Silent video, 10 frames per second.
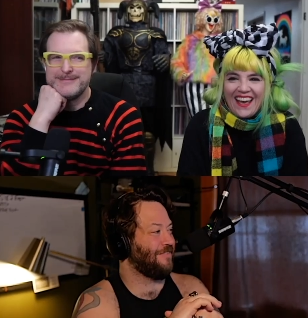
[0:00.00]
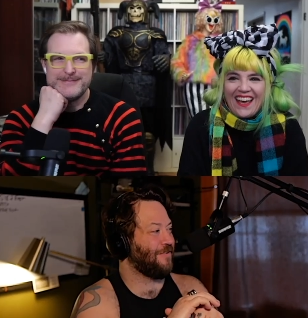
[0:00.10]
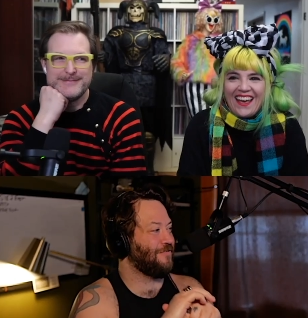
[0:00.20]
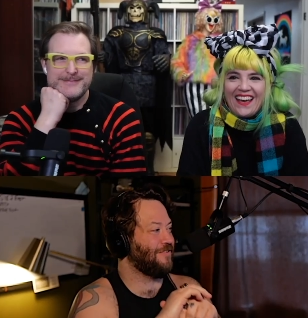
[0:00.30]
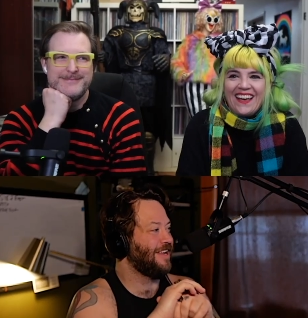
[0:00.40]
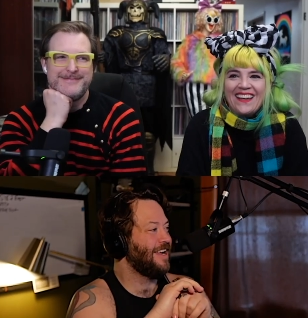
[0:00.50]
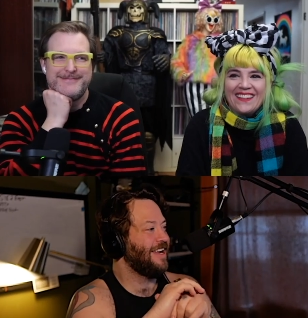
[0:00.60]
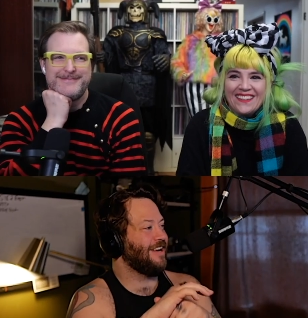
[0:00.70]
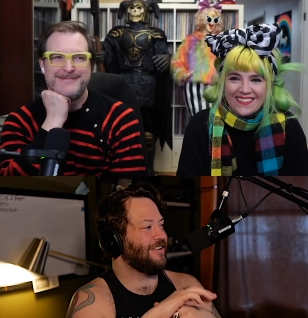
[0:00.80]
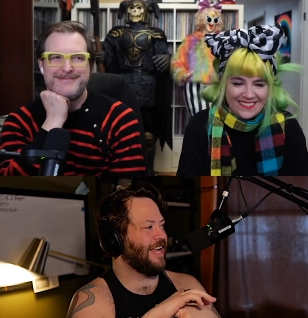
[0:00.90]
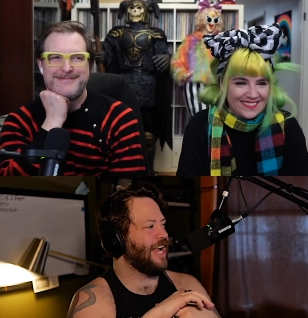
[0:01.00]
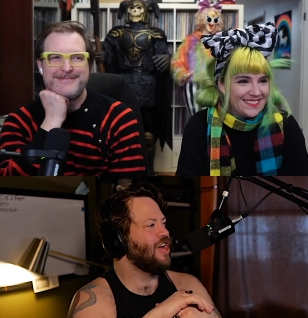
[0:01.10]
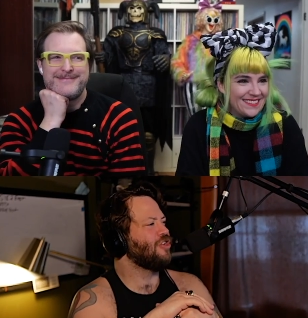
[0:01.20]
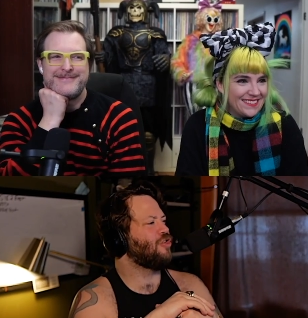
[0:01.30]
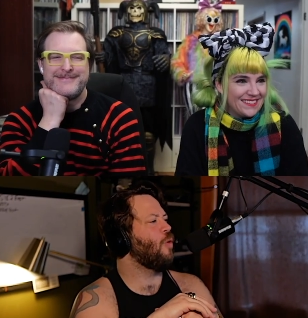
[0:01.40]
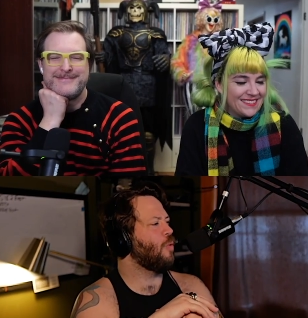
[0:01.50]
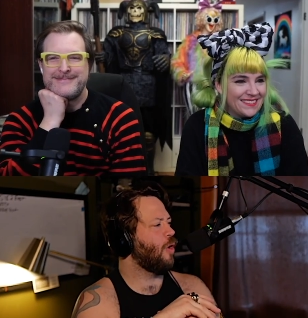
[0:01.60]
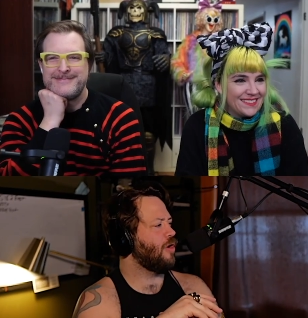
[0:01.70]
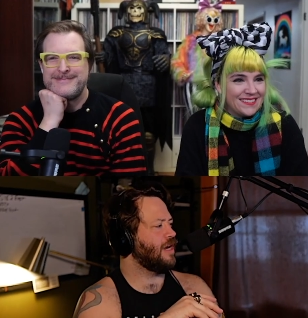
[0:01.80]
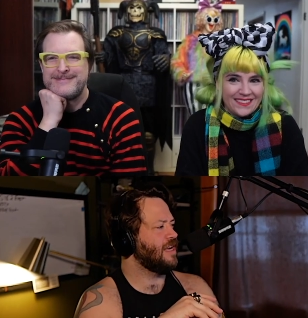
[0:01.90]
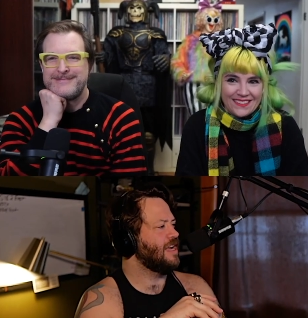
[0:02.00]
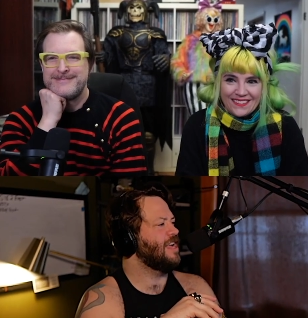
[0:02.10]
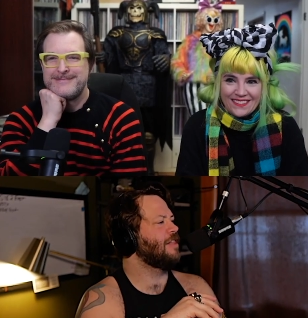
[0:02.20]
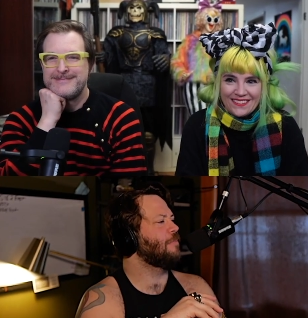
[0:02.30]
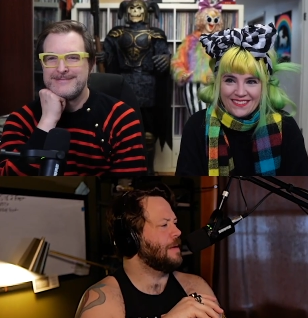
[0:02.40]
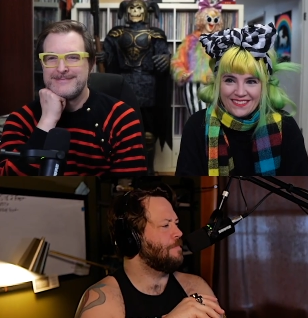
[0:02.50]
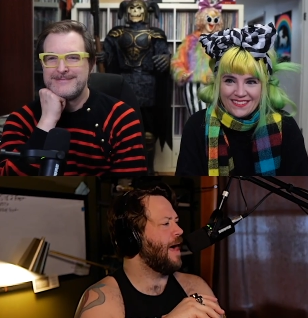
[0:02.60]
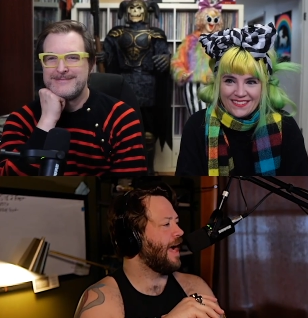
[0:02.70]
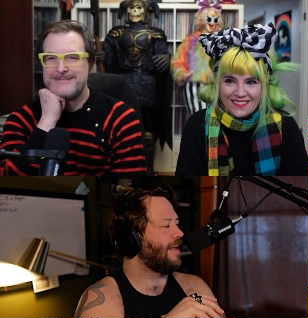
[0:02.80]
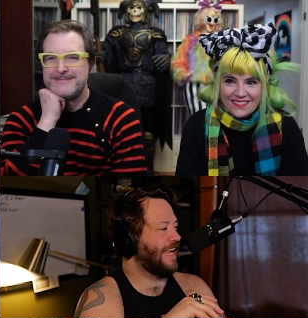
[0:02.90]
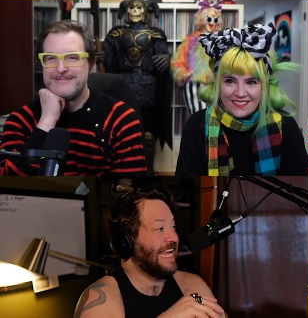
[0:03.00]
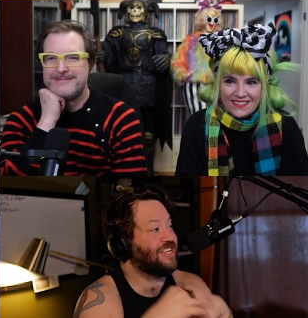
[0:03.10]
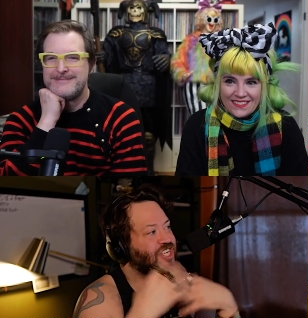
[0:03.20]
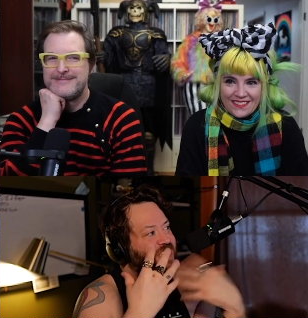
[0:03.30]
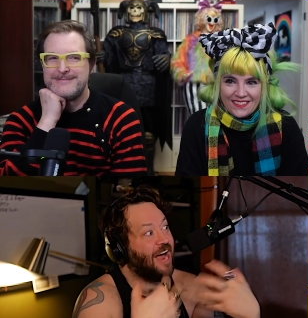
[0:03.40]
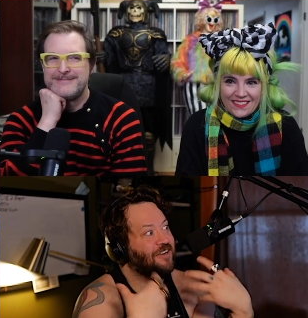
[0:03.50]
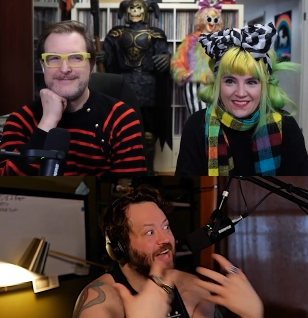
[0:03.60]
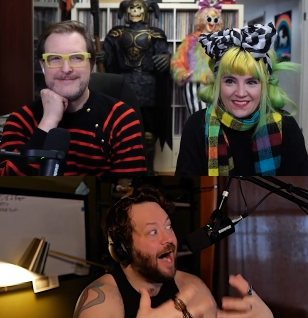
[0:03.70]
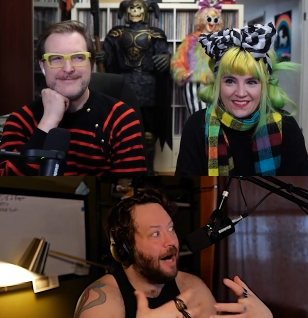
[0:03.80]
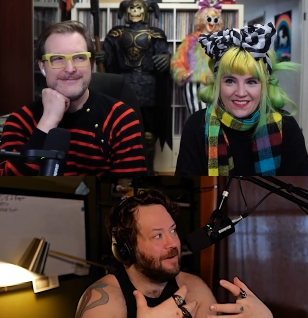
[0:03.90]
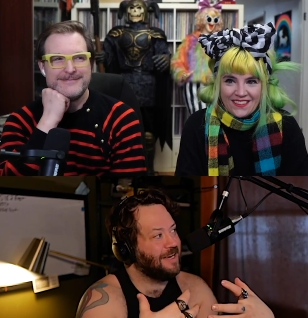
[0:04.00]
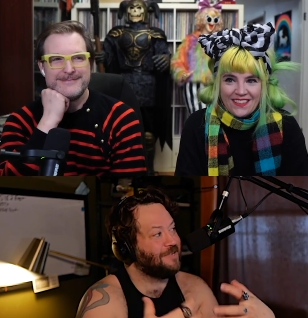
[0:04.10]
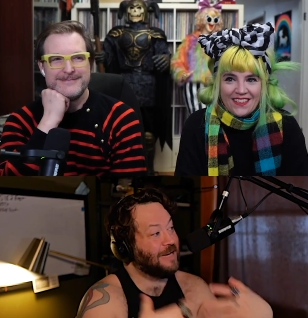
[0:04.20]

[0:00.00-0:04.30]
Speaker 1: Yeah. He was like, "Don't worry, he'll be back." Like it just sounds ominous when